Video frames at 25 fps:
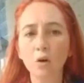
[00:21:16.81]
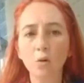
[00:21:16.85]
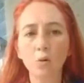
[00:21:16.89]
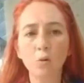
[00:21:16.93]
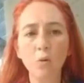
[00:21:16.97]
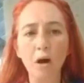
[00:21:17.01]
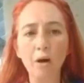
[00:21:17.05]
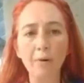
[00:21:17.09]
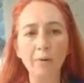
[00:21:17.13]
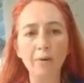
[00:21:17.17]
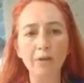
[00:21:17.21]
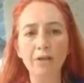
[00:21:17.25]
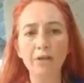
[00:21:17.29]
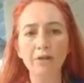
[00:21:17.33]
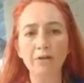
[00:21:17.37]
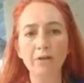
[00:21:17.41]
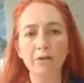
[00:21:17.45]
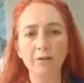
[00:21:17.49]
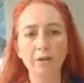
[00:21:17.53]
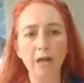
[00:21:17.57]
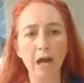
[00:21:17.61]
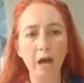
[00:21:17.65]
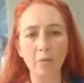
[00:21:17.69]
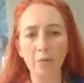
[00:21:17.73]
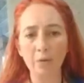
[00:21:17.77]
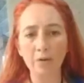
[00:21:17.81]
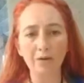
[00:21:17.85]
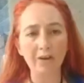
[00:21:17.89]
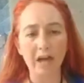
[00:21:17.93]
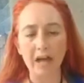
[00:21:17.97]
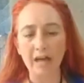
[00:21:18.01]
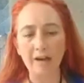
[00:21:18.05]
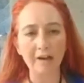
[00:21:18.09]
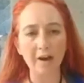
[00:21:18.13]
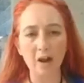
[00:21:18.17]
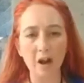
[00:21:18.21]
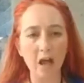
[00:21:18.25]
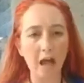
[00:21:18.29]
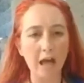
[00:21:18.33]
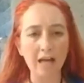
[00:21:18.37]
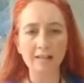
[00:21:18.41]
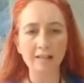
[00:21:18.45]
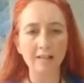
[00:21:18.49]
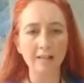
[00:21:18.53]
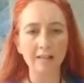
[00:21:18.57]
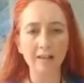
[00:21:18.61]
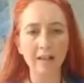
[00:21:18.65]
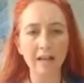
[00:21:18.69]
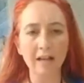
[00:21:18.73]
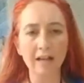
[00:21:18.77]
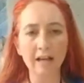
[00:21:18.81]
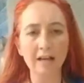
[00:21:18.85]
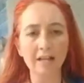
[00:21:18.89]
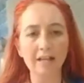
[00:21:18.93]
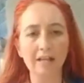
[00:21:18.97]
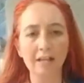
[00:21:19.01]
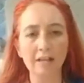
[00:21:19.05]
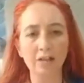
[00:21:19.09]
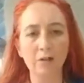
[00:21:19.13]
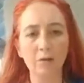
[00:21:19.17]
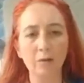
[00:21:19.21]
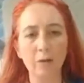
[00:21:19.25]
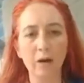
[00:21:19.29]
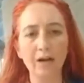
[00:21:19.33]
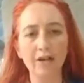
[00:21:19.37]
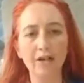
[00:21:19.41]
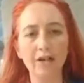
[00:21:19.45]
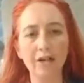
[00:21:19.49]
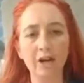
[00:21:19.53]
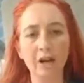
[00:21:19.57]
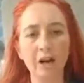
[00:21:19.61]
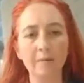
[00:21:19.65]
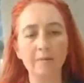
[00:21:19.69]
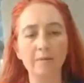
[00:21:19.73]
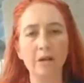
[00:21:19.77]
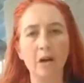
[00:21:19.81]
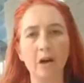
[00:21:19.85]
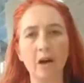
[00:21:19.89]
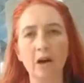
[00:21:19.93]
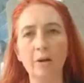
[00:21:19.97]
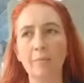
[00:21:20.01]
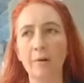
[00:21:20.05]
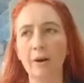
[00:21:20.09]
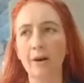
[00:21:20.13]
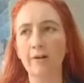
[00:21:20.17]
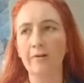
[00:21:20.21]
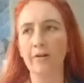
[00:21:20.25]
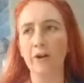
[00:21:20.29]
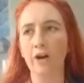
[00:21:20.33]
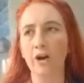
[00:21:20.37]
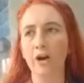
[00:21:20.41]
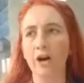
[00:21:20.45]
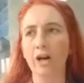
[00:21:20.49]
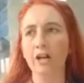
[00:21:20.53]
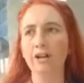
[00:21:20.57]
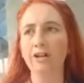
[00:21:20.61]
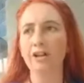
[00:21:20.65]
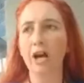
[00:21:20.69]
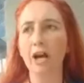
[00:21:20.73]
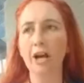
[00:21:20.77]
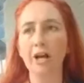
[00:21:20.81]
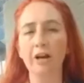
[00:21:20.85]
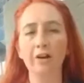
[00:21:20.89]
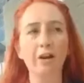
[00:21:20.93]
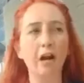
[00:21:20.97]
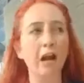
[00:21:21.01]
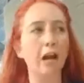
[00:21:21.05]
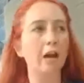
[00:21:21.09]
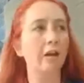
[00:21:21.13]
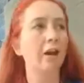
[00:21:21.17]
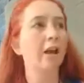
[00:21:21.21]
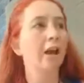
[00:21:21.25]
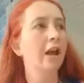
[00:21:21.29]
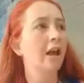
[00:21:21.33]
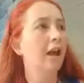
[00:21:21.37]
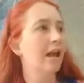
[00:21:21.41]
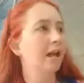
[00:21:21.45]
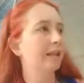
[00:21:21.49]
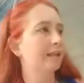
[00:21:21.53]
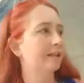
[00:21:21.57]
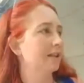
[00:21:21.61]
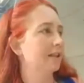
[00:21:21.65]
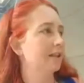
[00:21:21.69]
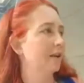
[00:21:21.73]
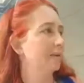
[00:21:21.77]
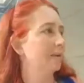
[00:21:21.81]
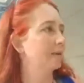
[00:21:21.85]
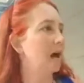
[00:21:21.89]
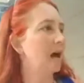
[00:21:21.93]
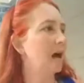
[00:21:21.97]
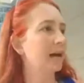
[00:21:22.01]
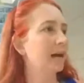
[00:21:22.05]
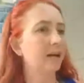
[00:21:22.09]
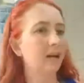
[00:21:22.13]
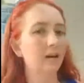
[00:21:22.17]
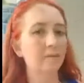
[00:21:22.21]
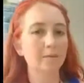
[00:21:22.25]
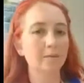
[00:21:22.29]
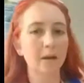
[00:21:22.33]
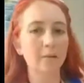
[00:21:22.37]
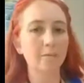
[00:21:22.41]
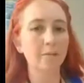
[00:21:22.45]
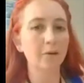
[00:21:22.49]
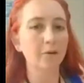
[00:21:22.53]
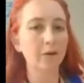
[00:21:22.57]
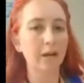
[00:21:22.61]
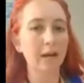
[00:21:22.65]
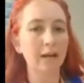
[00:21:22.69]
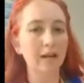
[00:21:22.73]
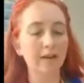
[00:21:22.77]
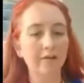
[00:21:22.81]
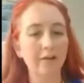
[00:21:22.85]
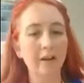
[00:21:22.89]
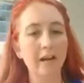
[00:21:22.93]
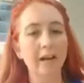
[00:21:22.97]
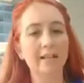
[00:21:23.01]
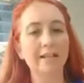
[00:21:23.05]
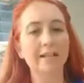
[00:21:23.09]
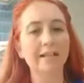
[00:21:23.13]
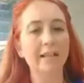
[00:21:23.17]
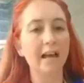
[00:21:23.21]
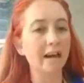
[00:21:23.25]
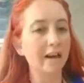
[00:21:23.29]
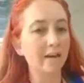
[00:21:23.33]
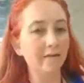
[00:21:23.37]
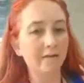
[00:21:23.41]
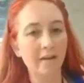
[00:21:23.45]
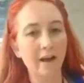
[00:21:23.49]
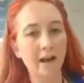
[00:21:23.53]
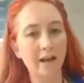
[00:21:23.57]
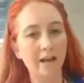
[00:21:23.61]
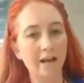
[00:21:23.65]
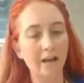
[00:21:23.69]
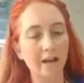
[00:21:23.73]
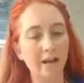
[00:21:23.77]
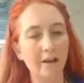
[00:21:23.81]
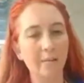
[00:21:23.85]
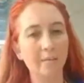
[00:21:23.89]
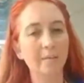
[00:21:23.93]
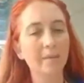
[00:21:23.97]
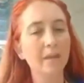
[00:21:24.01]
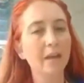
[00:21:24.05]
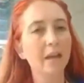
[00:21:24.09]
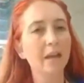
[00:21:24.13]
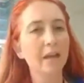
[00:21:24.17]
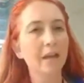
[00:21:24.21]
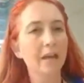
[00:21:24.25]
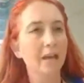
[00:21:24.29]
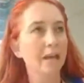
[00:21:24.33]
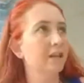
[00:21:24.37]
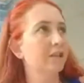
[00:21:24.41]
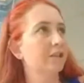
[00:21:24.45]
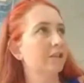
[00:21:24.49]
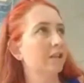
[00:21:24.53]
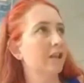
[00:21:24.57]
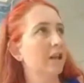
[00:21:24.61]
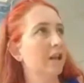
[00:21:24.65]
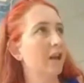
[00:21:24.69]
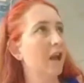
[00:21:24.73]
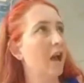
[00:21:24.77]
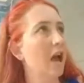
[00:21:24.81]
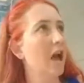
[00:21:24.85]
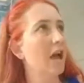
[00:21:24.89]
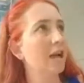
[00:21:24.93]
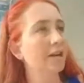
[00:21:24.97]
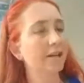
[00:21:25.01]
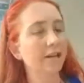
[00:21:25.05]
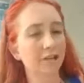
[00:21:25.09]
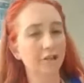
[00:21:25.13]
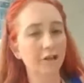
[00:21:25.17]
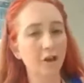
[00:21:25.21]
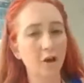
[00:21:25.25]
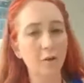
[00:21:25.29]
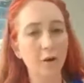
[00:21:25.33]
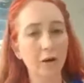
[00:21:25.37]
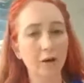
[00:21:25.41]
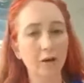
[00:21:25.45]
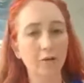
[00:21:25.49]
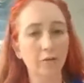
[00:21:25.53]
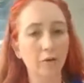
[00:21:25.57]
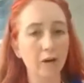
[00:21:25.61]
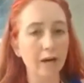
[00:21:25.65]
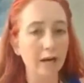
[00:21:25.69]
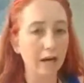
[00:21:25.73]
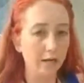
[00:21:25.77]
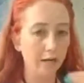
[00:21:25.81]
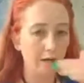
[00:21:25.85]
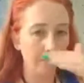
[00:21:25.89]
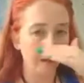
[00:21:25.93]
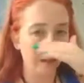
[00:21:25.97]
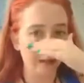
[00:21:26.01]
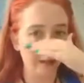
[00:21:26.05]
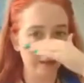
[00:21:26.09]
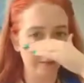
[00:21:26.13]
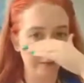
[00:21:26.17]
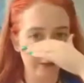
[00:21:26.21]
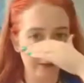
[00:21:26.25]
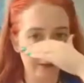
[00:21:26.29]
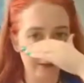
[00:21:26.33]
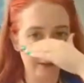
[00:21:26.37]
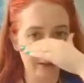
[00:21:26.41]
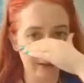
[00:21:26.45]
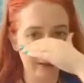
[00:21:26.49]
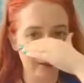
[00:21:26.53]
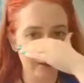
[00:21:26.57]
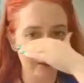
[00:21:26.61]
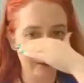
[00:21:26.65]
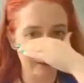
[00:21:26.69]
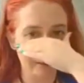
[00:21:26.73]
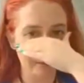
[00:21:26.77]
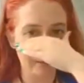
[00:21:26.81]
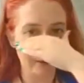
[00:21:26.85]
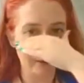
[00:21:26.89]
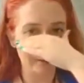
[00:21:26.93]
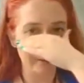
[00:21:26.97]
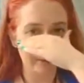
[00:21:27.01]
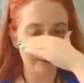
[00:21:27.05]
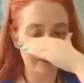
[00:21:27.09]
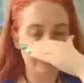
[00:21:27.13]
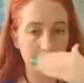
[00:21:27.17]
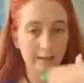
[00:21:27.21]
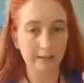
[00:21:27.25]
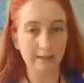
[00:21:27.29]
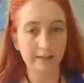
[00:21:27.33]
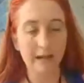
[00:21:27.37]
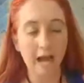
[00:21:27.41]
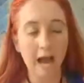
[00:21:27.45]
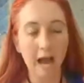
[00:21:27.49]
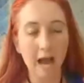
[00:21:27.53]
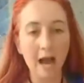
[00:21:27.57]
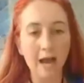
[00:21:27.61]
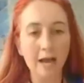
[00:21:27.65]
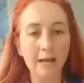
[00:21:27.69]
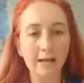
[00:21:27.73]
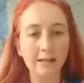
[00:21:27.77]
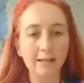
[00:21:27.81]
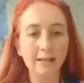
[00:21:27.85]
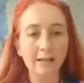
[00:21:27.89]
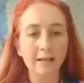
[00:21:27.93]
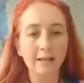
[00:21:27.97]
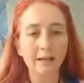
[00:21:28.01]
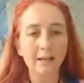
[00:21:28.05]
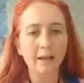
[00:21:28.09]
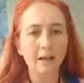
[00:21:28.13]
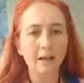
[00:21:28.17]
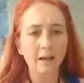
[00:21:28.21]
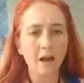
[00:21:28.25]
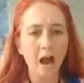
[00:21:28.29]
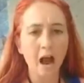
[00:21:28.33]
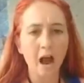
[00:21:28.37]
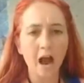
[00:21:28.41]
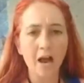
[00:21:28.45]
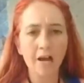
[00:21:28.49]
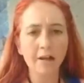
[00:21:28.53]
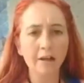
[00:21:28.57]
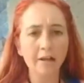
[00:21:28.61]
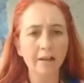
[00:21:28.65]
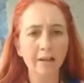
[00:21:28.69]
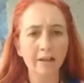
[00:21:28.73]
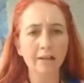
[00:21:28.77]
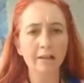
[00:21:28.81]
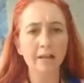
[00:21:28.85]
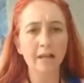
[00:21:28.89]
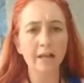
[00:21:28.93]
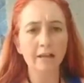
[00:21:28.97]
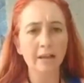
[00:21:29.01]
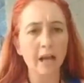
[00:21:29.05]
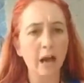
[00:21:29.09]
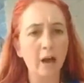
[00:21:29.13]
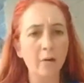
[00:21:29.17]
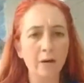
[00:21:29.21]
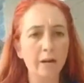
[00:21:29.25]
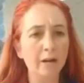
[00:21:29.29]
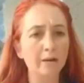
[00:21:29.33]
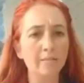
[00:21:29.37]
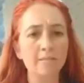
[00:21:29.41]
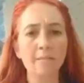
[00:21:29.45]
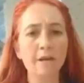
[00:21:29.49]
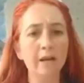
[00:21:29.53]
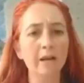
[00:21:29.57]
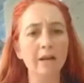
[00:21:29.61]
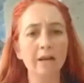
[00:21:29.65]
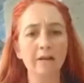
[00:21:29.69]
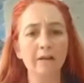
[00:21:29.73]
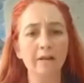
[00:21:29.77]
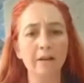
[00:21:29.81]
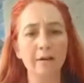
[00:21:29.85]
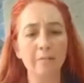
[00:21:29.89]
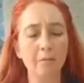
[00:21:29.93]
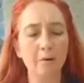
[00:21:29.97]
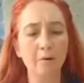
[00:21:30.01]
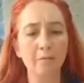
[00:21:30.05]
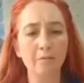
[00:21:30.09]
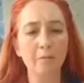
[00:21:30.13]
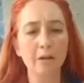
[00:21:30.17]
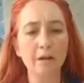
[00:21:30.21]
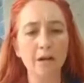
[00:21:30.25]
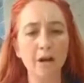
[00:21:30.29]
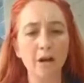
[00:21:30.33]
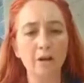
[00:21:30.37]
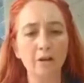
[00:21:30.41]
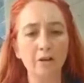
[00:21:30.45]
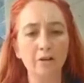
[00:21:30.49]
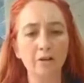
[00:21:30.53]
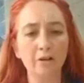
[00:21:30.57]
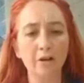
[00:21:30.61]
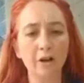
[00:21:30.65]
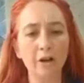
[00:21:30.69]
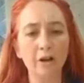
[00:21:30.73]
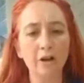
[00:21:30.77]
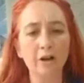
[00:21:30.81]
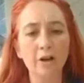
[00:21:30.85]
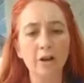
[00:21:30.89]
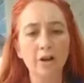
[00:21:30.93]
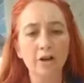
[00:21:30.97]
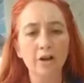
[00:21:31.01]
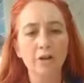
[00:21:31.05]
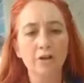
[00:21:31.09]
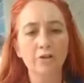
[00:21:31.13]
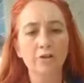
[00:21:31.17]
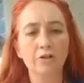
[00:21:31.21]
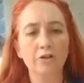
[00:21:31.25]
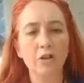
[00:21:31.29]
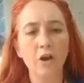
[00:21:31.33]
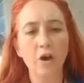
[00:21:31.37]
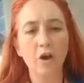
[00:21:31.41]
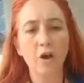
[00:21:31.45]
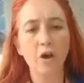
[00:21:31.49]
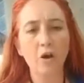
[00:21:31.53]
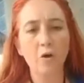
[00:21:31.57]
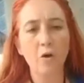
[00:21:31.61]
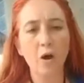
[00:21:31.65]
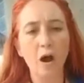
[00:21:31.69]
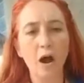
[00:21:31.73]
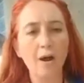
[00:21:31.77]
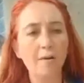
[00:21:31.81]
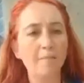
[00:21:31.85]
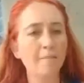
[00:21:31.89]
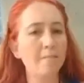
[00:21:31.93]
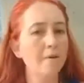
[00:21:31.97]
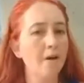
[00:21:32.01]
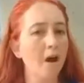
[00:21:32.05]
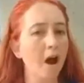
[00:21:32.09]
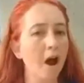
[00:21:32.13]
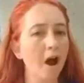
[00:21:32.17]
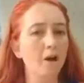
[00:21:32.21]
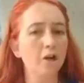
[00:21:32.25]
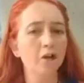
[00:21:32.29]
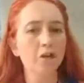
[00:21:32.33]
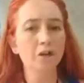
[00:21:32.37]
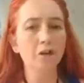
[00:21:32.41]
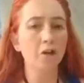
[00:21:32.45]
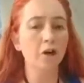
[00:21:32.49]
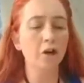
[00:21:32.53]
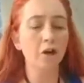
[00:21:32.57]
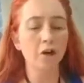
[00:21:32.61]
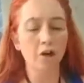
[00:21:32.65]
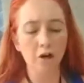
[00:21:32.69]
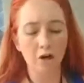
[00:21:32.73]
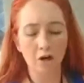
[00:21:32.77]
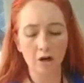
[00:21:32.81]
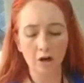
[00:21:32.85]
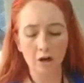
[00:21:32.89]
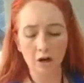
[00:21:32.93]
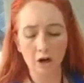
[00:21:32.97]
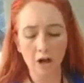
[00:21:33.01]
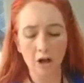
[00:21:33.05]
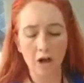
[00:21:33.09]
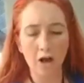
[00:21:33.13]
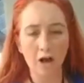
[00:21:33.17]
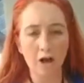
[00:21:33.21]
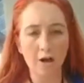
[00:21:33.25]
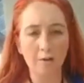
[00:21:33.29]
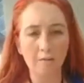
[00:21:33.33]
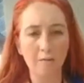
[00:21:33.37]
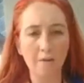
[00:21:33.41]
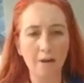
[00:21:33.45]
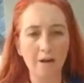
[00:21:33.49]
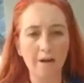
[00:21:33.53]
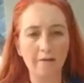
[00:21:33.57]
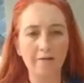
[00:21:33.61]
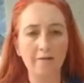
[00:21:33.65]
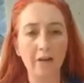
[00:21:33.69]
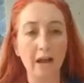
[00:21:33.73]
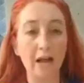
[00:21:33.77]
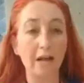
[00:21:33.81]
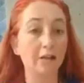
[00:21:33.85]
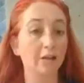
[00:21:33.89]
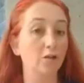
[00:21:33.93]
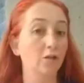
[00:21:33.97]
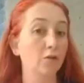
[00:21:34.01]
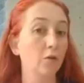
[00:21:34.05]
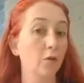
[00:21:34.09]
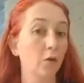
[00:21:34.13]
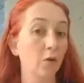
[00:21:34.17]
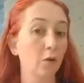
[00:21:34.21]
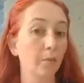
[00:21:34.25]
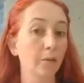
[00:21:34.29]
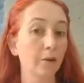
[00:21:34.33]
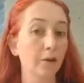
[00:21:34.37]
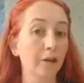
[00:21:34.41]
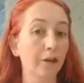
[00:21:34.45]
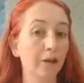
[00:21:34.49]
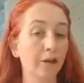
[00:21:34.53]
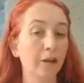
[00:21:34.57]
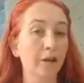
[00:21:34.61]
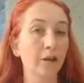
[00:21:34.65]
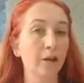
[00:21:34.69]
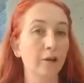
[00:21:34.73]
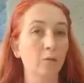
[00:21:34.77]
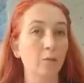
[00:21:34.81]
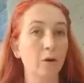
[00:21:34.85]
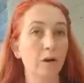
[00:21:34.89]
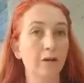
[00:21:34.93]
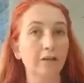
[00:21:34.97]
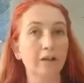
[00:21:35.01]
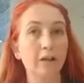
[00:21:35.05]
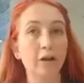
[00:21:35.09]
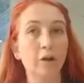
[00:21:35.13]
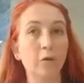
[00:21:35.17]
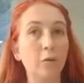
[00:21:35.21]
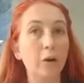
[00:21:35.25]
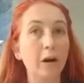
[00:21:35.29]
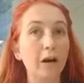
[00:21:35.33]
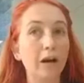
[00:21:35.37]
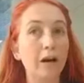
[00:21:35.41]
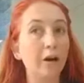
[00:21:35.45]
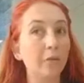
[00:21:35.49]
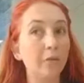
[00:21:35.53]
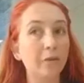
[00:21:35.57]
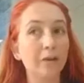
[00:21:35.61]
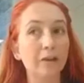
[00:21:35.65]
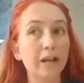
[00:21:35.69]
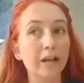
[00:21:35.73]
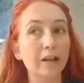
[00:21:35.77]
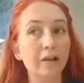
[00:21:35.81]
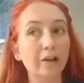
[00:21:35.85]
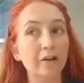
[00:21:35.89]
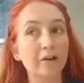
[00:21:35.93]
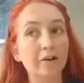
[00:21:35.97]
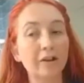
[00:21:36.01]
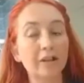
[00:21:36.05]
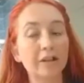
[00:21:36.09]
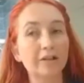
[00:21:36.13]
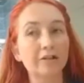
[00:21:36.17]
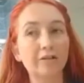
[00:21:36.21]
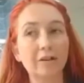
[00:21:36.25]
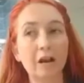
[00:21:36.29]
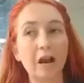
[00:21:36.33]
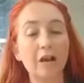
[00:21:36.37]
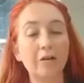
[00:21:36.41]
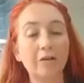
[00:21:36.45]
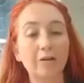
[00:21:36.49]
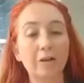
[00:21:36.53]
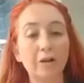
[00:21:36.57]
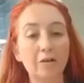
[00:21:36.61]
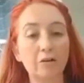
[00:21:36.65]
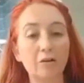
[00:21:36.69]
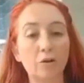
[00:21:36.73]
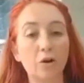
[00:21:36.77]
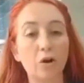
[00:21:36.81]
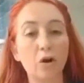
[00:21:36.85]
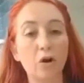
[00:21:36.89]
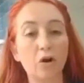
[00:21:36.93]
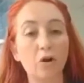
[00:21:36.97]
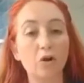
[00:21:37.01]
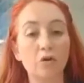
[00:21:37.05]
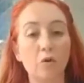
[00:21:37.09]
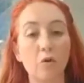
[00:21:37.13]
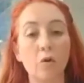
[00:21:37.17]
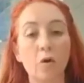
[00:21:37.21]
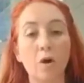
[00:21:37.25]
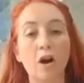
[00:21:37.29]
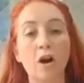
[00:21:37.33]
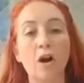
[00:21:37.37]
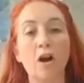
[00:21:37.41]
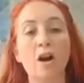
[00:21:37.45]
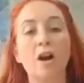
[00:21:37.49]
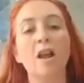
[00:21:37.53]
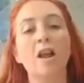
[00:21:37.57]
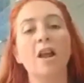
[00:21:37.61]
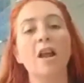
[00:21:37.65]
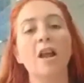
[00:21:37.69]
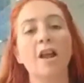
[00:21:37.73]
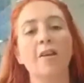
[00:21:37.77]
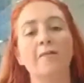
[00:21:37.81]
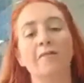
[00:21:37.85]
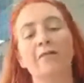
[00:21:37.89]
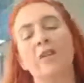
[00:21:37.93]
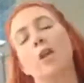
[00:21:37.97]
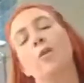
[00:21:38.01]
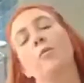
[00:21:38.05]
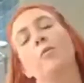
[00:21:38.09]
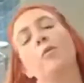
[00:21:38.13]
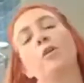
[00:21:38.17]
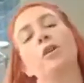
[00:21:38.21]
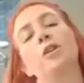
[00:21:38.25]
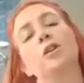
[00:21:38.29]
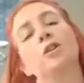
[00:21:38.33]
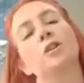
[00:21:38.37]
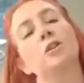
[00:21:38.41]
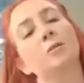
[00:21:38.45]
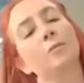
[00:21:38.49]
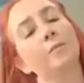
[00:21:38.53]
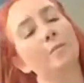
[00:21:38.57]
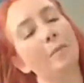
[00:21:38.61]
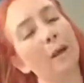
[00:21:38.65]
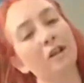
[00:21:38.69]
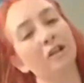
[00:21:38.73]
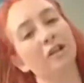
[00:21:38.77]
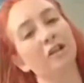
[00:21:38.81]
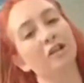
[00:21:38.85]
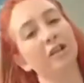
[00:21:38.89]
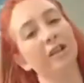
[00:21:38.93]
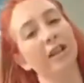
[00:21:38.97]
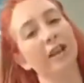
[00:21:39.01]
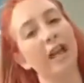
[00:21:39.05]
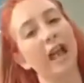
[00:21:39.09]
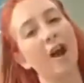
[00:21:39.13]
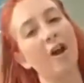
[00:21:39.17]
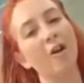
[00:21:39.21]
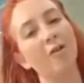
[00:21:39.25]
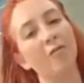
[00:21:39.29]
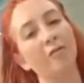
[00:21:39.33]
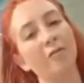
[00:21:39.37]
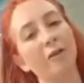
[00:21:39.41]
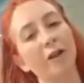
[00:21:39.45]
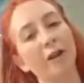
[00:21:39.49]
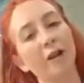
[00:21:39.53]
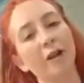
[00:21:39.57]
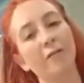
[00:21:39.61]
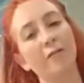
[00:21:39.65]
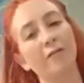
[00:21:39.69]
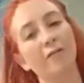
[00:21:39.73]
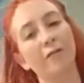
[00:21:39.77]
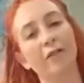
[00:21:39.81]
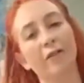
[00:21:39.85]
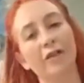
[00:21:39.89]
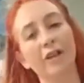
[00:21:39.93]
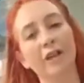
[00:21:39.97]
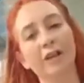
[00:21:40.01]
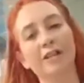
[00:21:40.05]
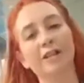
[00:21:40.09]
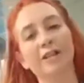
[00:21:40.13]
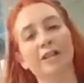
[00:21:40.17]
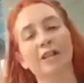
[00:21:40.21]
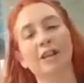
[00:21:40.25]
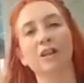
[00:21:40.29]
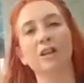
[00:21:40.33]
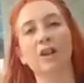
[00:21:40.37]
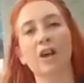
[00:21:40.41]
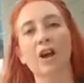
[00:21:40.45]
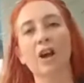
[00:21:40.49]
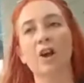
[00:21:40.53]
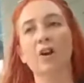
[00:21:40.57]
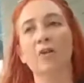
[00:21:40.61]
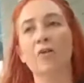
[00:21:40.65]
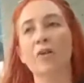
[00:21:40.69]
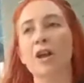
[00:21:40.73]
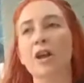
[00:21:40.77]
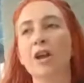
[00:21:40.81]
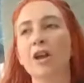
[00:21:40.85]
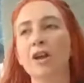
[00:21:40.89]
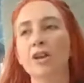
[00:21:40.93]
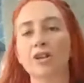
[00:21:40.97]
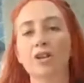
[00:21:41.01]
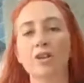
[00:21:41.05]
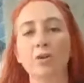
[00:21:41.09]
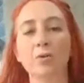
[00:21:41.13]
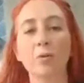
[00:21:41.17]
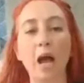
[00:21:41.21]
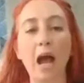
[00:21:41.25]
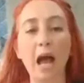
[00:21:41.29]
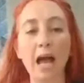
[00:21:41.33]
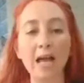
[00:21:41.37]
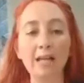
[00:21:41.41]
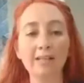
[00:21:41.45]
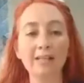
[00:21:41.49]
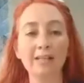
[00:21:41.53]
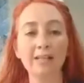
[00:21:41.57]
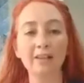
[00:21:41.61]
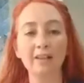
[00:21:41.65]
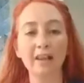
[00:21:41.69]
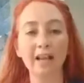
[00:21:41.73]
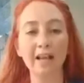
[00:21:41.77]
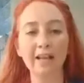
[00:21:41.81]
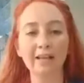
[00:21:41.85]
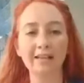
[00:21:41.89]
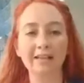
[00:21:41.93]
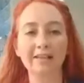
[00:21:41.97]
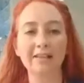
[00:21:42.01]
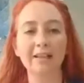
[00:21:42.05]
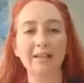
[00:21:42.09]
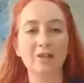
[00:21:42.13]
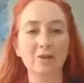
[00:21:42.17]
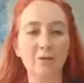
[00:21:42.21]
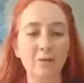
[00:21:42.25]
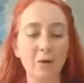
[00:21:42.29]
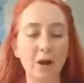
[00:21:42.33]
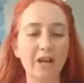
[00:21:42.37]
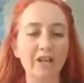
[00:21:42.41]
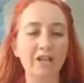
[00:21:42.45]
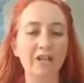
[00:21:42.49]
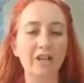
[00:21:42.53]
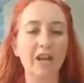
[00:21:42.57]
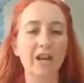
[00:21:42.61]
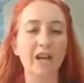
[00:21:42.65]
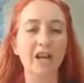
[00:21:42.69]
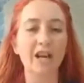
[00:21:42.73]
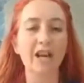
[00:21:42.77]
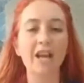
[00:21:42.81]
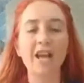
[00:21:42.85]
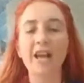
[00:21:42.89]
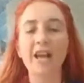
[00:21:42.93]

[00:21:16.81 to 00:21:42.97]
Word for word: Why would you do that? Would that not escalate a situation? I'm sorry, but if you're in a giant crowd and some guy comes up, you can't even identify him. He's head to toe in green and you can't even see, you can maybe see his eyes. I think that that would immediately put me on alert. So I'm not sure um, if that's normally what they're wearing when they go to these crowd controls, or if they were specially outfitted for this alone to escalate the situation